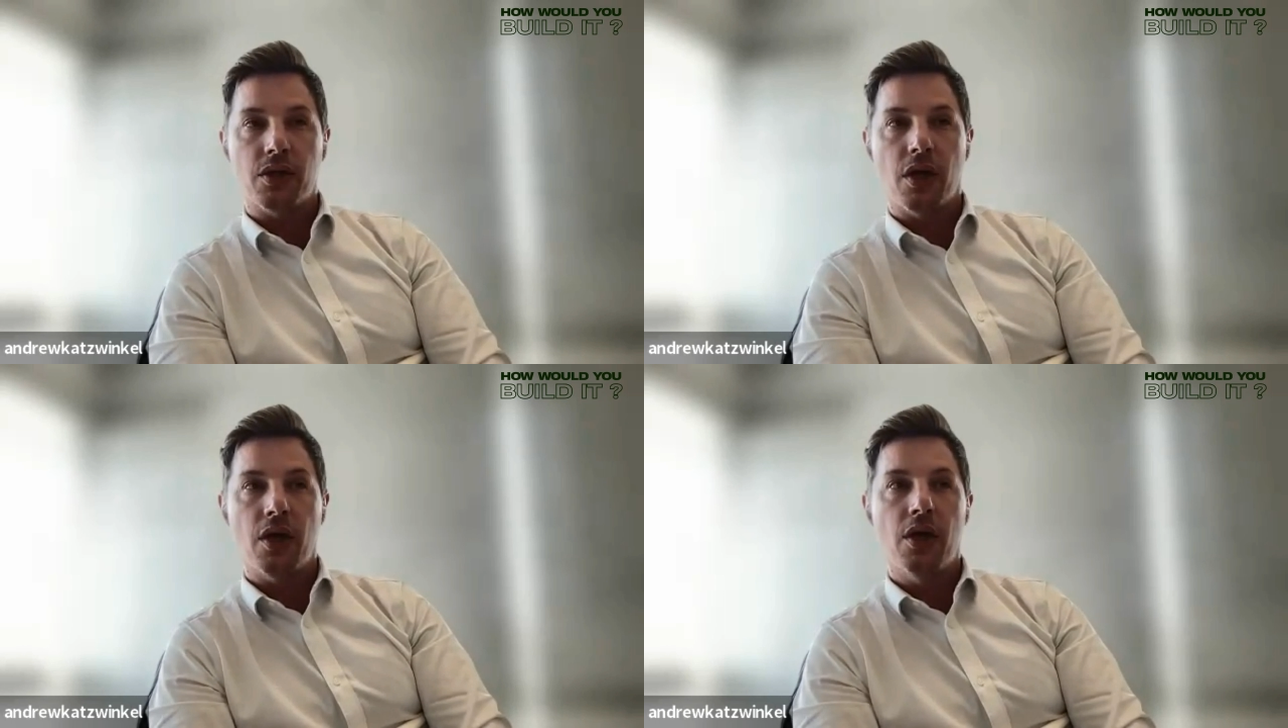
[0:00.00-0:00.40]

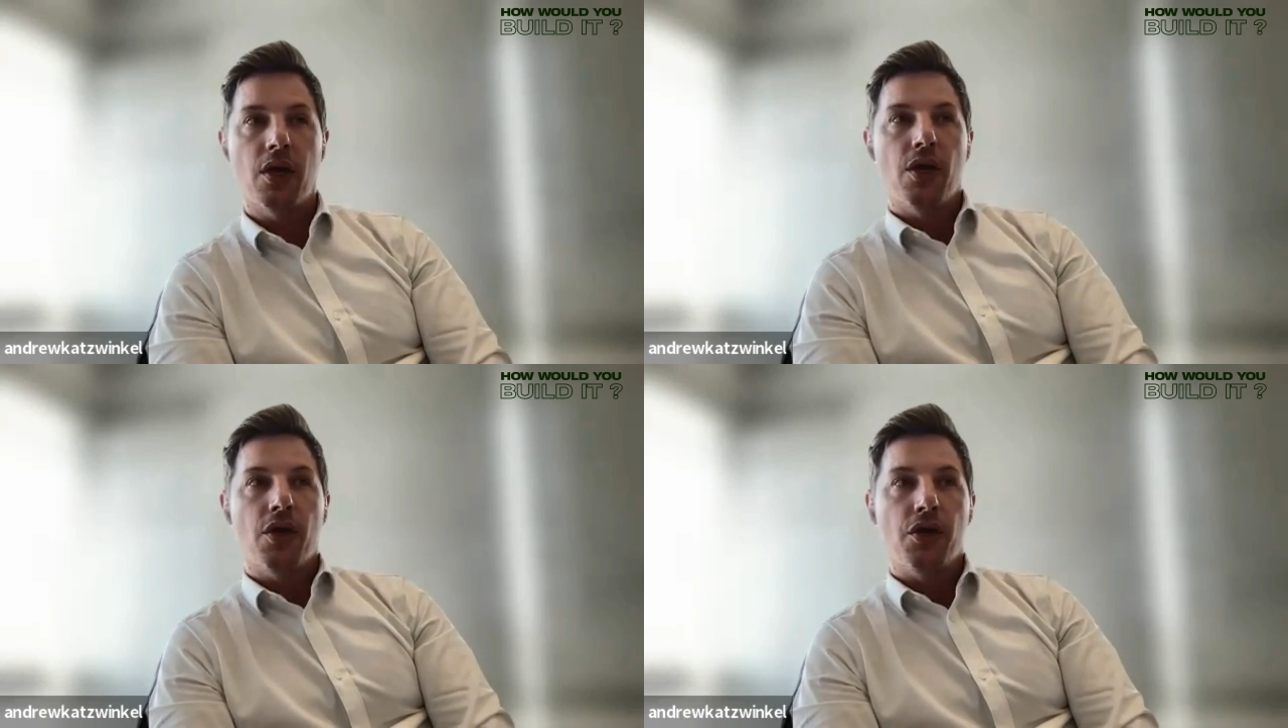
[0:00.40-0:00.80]
So
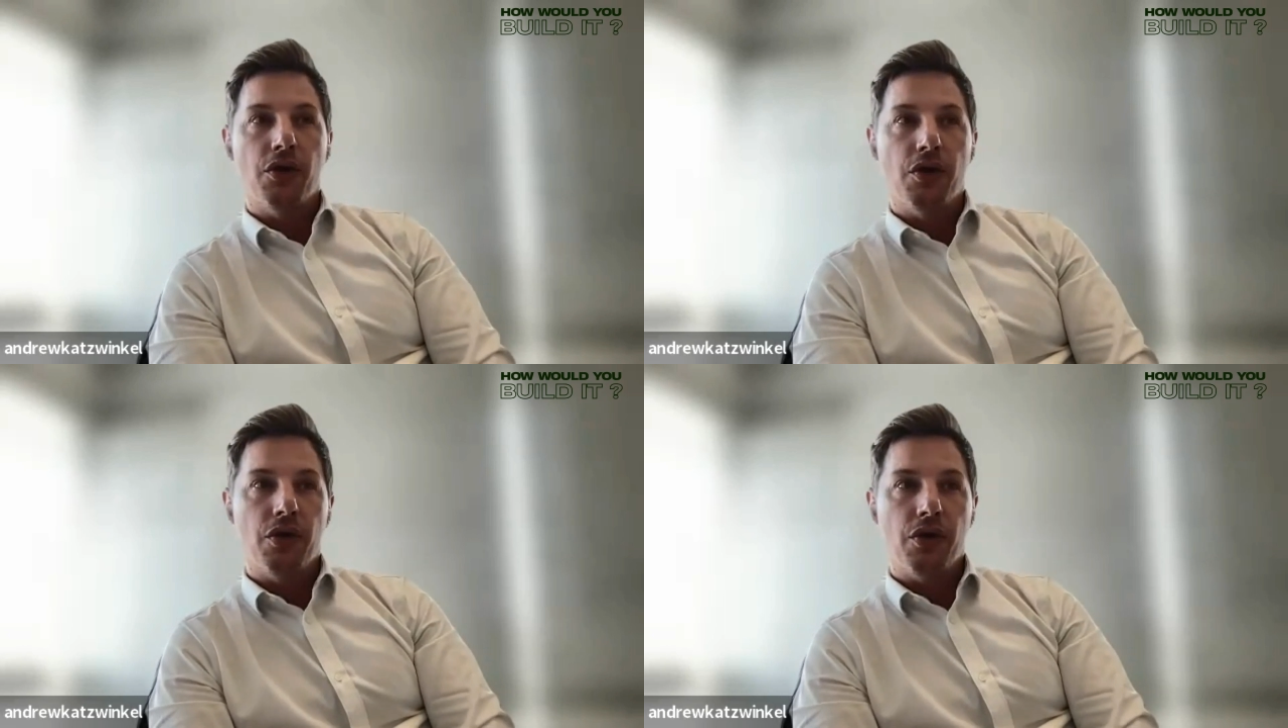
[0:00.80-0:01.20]

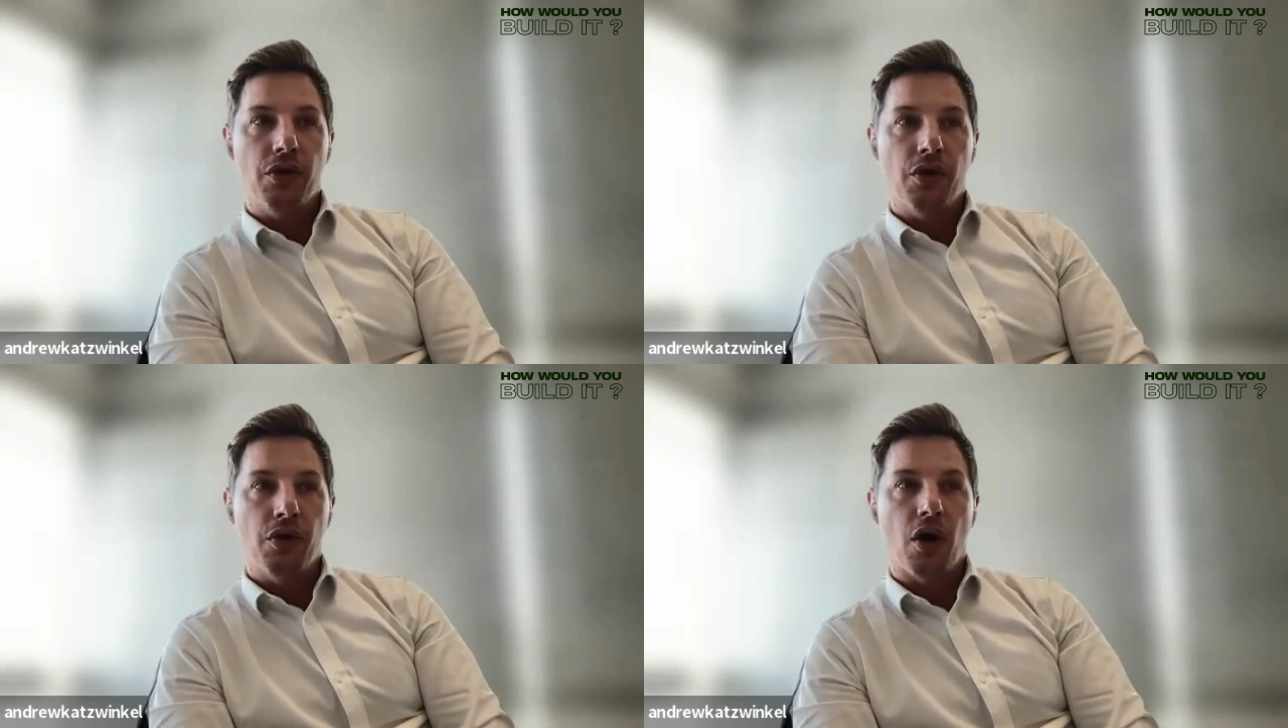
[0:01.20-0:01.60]
you're
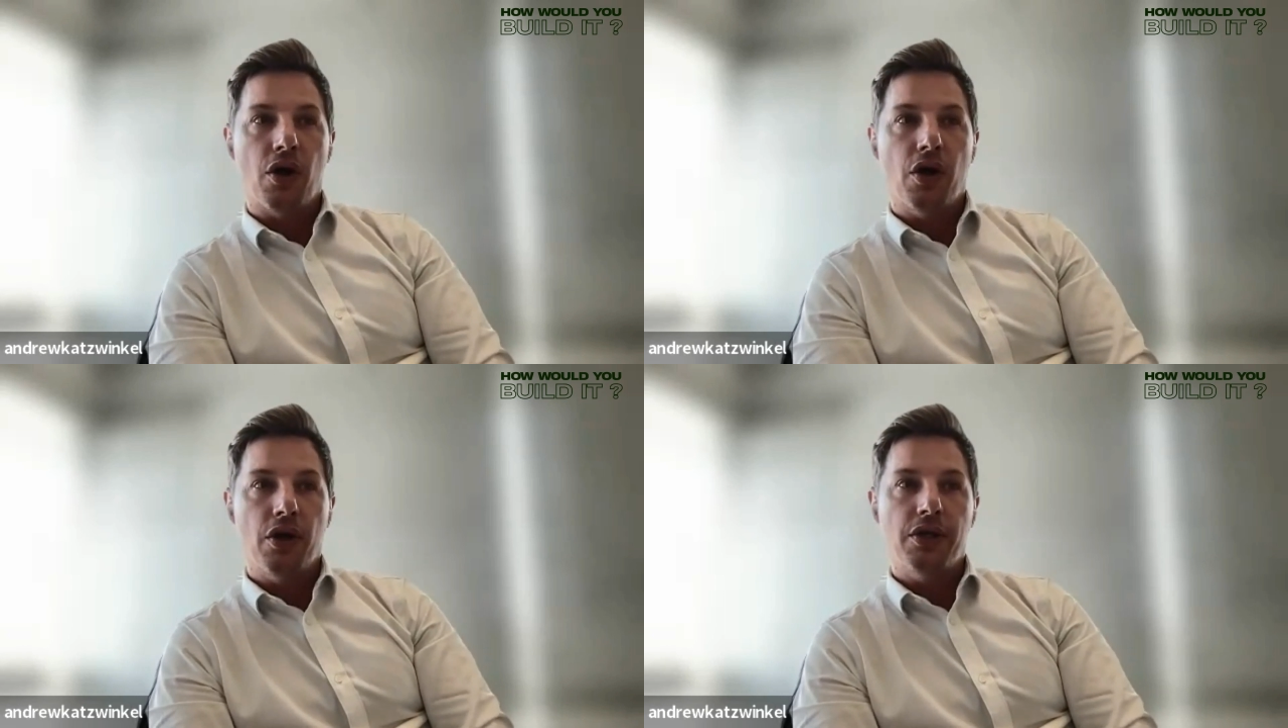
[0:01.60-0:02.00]

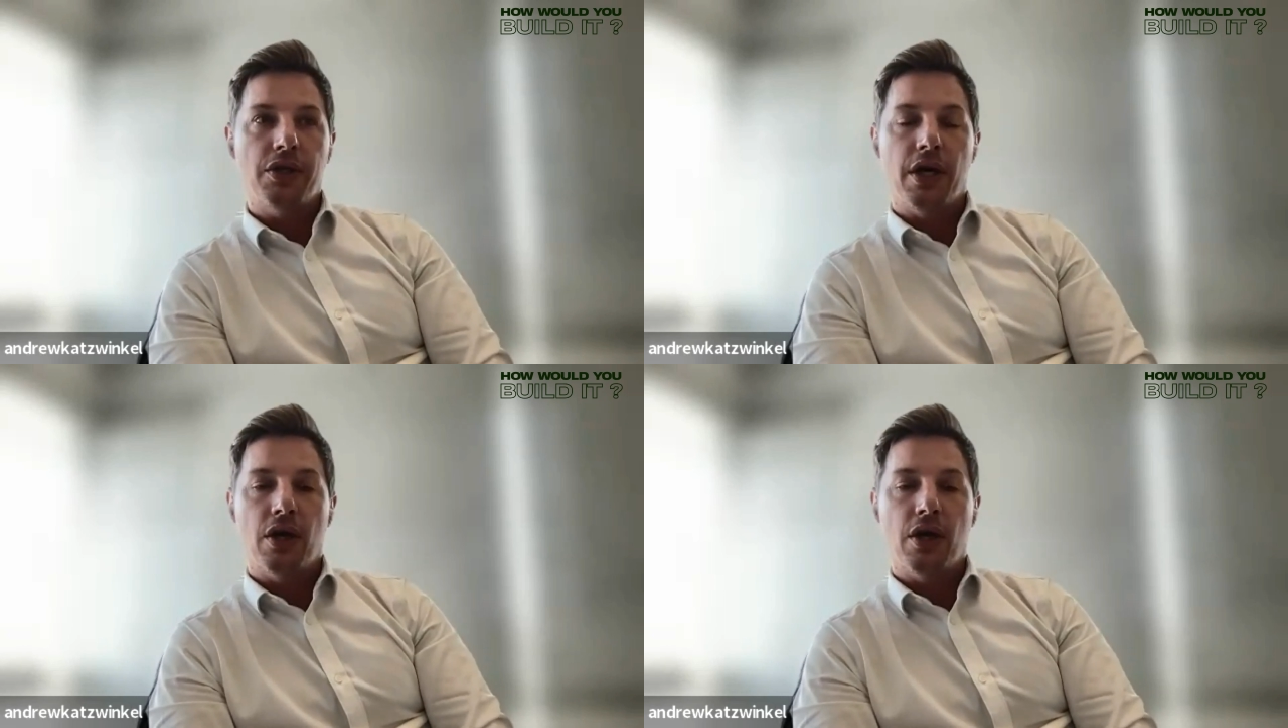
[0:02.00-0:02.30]
not going to see